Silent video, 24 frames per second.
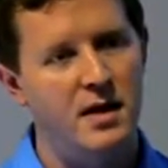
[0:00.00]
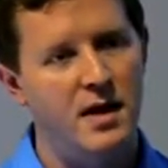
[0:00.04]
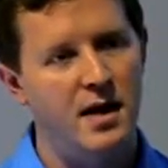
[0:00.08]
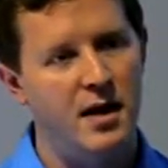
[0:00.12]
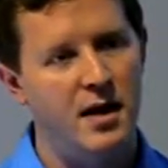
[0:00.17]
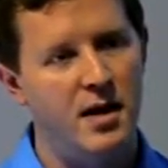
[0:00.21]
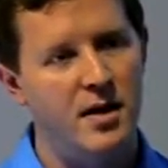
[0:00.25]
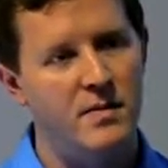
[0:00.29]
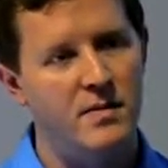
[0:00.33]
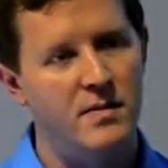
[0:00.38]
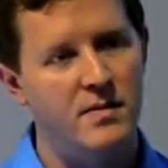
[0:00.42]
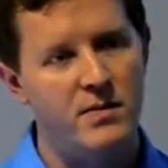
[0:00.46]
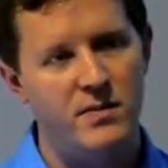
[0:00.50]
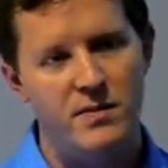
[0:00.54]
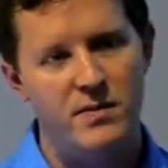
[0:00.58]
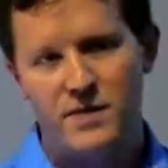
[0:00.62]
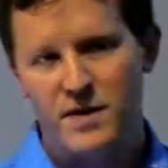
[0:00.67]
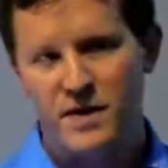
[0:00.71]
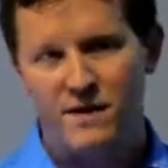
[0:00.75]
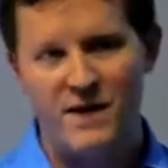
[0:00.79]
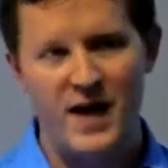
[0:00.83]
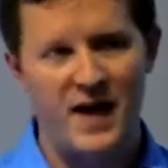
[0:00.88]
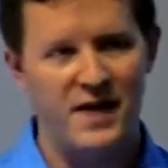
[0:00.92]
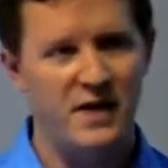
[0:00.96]
Um,
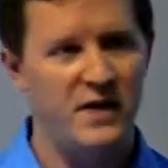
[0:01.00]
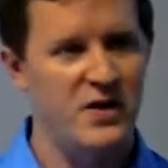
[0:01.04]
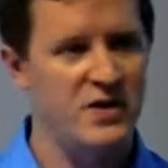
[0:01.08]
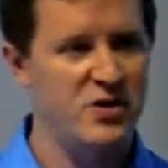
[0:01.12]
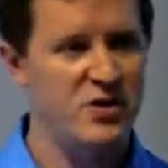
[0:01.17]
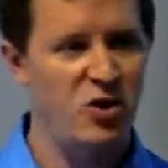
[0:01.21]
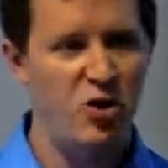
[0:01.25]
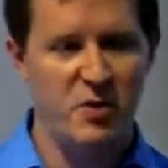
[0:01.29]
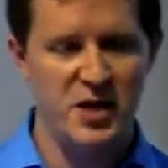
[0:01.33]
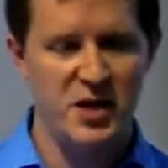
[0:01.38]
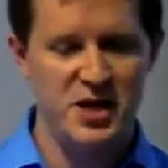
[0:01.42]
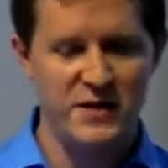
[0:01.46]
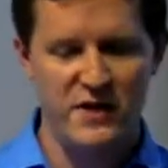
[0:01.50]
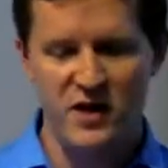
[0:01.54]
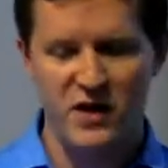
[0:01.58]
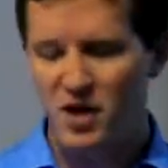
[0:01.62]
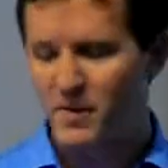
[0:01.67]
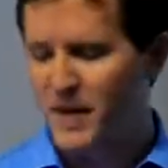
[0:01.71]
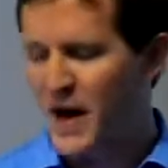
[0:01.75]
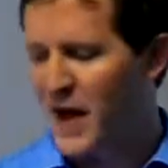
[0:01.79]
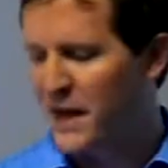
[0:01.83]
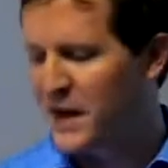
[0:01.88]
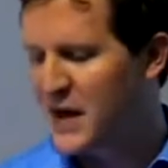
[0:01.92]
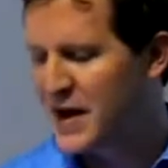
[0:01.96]
the fact that there's a whole bunch of
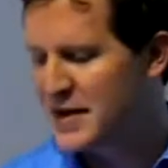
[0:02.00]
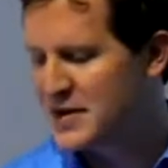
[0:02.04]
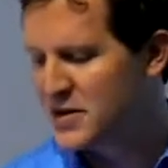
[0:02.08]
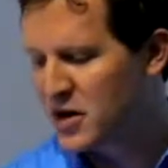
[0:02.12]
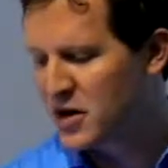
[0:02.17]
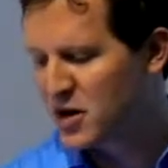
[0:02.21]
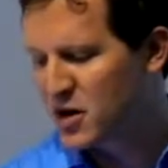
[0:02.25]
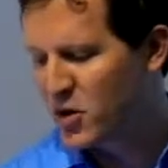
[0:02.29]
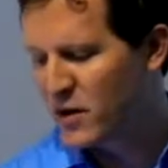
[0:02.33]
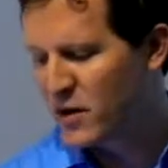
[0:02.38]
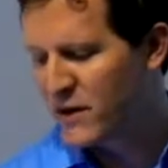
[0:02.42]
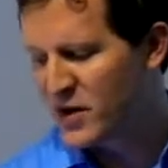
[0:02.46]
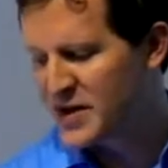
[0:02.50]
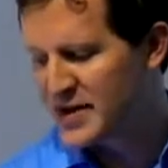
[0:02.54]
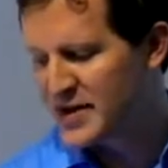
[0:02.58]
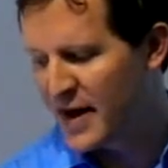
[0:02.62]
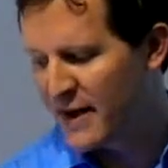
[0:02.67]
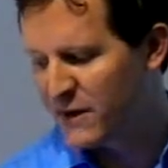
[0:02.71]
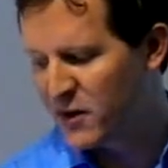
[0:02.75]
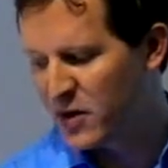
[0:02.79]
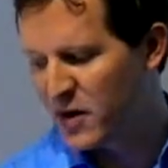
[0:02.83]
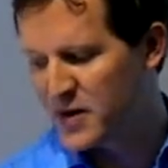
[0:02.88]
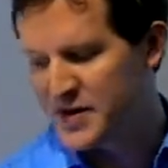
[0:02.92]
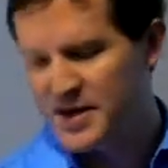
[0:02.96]
other bad things you can do with free
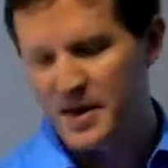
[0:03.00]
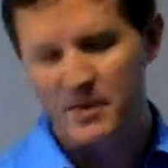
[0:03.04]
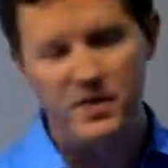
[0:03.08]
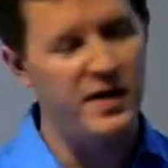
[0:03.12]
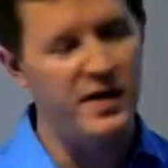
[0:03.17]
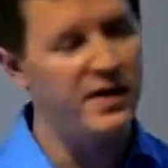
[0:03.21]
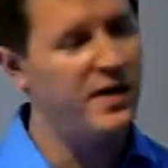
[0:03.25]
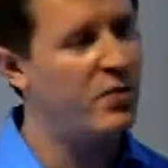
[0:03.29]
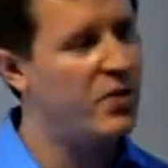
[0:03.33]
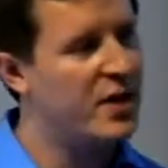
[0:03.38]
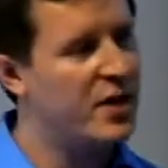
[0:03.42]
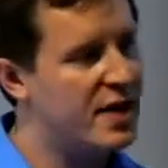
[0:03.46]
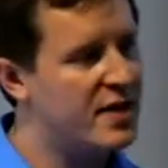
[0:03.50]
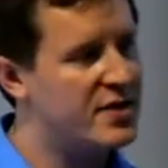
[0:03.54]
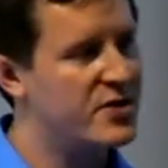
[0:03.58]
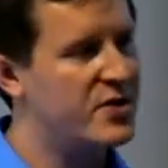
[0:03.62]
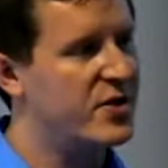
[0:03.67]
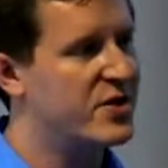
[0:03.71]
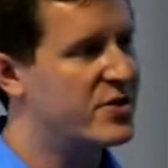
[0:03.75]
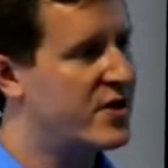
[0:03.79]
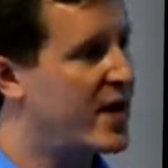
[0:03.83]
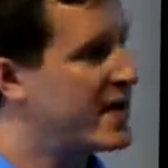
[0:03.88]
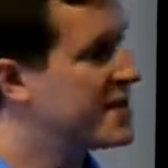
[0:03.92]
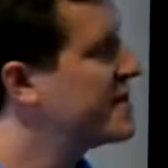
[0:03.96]
software is something that we need to
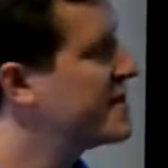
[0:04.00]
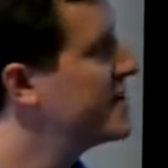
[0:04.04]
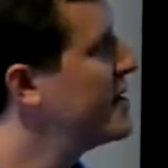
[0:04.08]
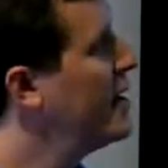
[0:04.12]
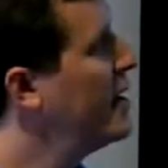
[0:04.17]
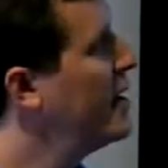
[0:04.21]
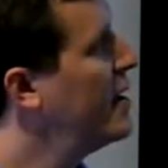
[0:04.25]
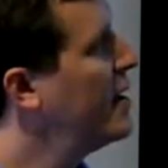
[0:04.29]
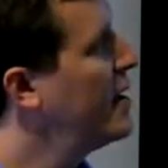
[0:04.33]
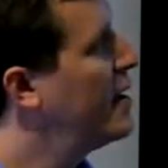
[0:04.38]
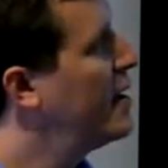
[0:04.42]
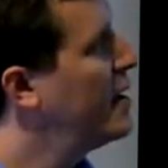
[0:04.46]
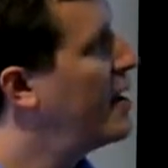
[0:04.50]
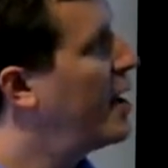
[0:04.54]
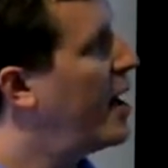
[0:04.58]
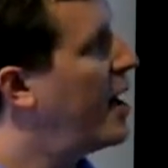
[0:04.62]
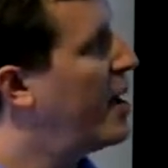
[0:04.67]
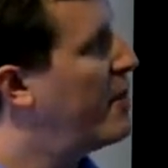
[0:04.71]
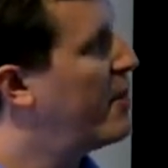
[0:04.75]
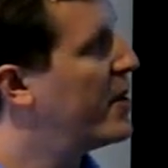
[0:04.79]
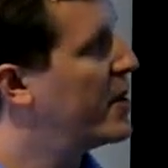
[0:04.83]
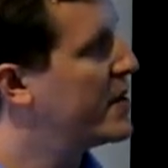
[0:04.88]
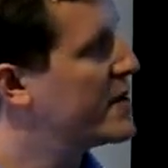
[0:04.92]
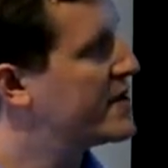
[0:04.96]
address,
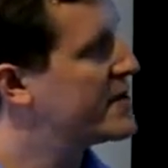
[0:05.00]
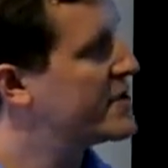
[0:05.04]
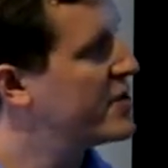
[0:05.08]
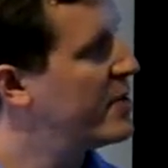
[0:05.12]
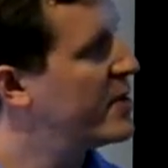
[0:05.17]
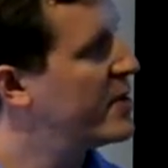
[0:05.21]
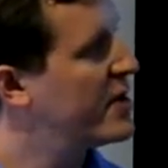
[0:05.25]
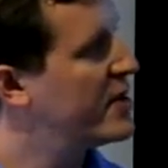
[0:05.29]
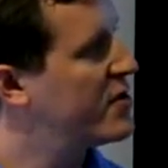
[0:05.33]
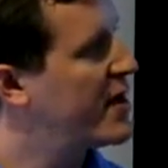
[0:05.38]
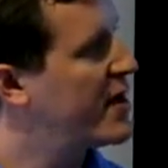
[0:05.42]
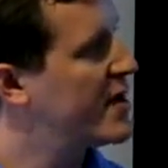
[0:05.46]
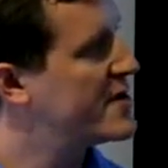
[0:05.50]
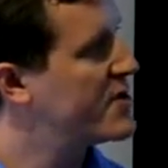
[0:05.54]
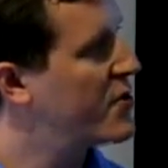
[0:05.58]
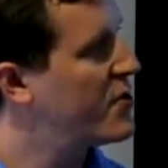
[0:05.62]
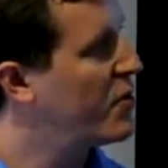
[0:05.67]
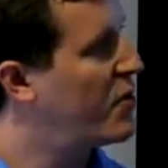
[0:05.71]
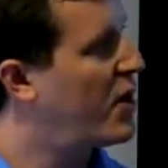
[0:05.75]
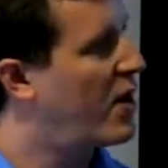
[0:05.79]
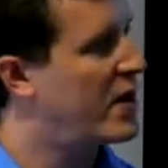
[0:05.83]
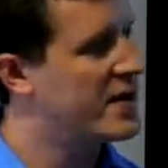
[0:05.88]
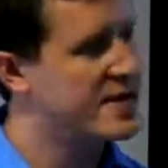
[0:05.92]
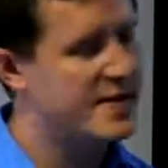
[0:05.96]
uh, but it should be addressed
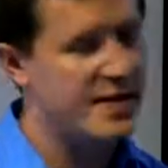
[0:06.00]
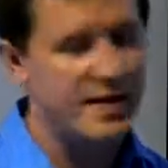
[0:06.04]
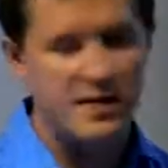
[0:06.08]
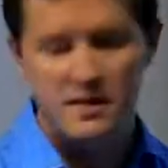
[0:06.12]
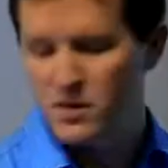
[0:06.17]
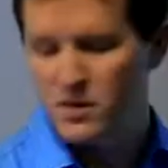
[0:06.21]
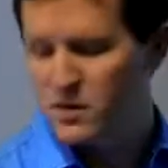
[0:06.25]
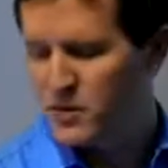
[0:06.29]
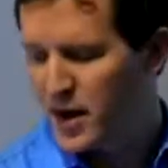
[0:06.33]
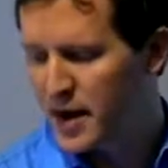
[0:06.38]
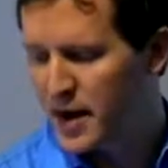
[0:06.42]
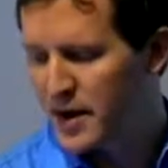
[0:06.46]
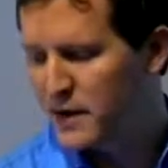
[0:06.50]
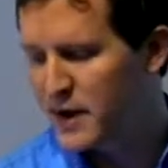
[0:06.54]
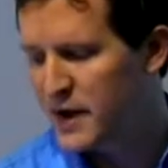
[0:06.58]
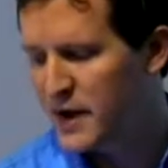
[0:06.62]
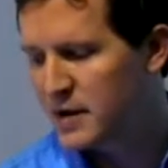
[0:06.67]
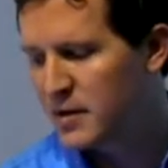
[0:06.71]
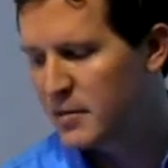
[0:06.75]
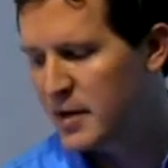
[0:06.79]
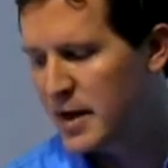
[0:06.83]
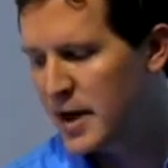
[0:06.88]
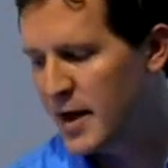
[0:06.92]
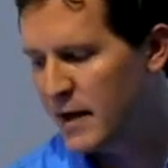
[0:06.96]
through laws that
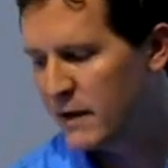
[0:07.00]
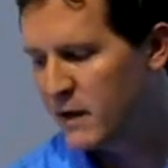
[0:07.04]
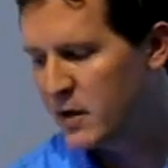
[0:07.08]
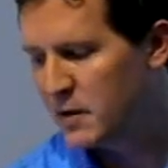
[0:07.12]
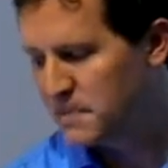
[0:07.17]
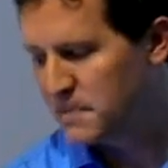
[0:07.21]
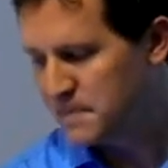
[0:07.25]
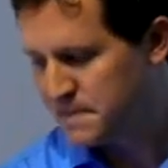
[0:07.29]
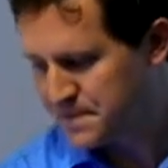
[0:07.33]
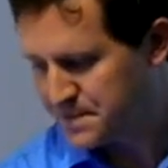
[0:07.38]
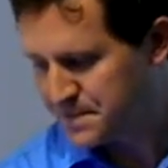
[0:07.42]
regulate the behavior.